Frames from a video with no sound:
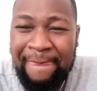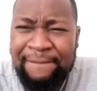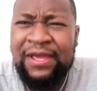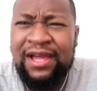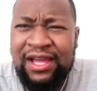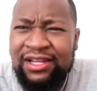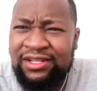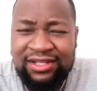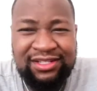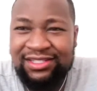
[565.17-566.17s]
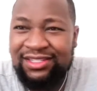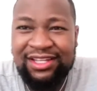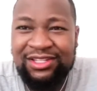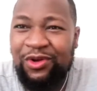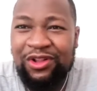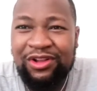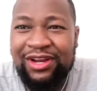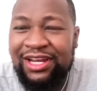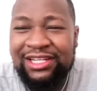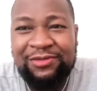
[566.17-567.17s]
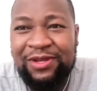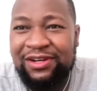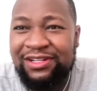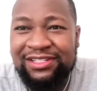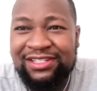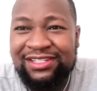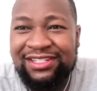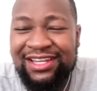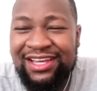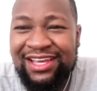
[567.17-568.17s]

yeah, it's all great experiences.